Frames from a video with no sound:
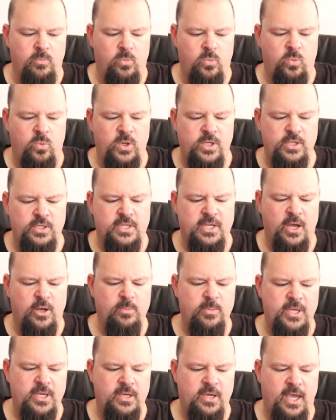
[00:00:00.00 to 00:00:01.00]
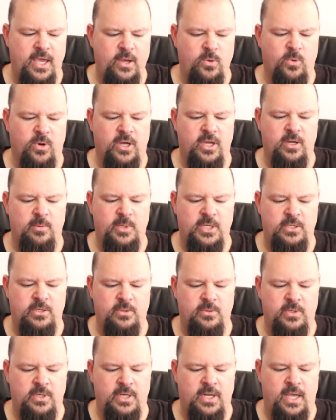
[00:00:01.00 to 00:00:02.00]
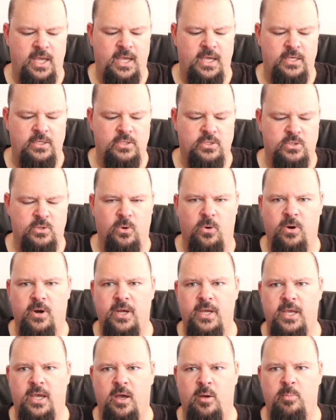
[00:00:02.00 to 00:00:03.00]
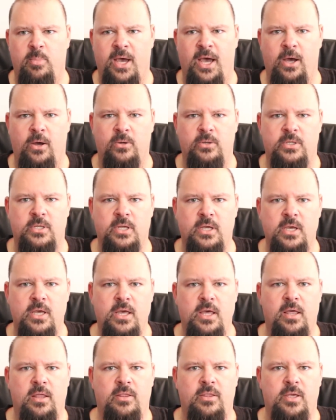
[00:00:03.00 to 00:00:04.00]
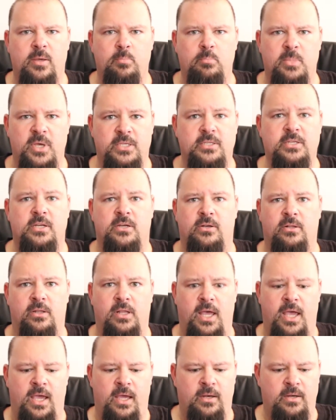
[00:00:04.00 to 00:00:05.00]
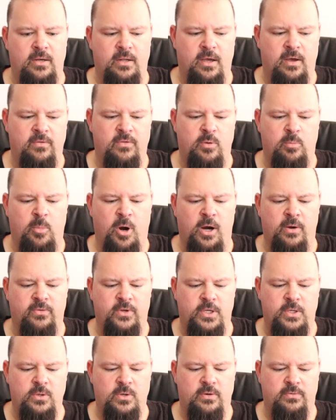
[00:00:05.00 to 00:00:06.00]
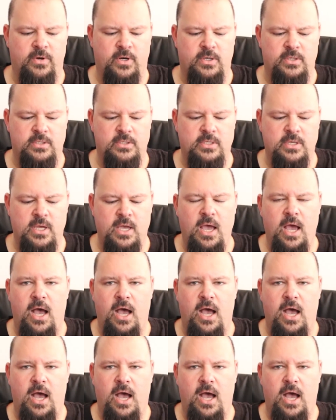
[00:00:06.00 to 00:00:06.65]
when you tell me, hey, we're going to be doing a story about the mystical end of the Marvel Universe,